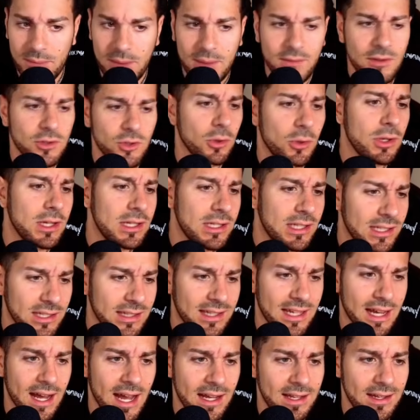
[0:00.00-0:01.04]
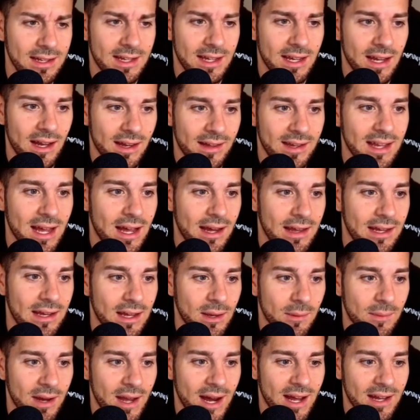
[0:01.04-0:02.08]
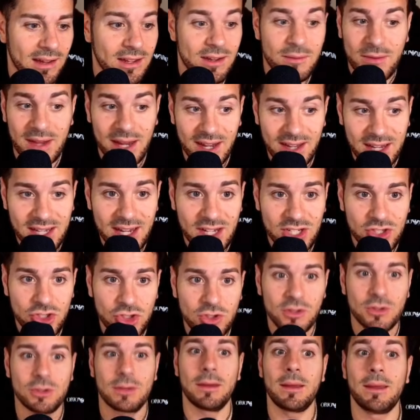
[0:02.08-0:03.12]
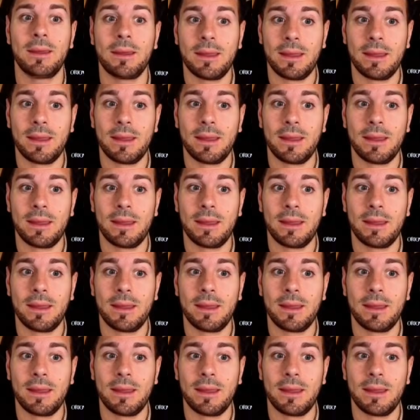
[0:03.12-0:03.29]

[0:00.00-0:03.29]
So this is the idea behind the variation.